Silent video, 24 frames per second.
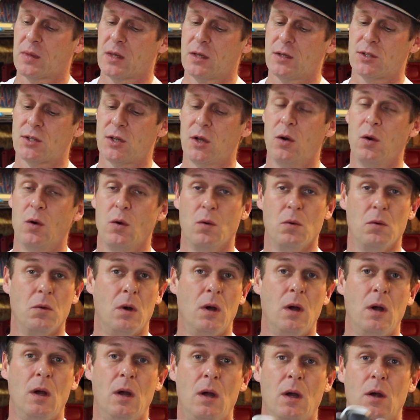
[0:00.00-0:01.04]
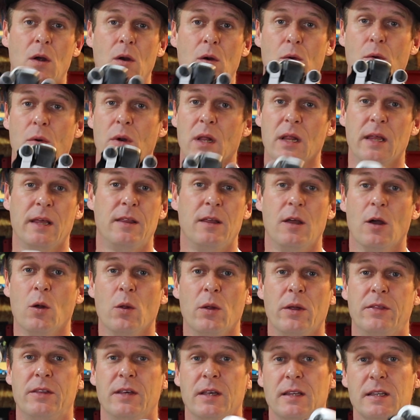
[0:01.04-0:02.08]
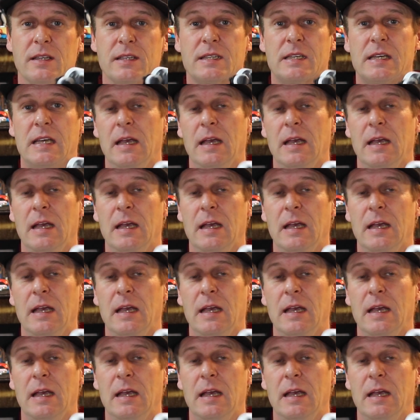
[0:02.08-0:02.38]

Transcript: So really the only thing that's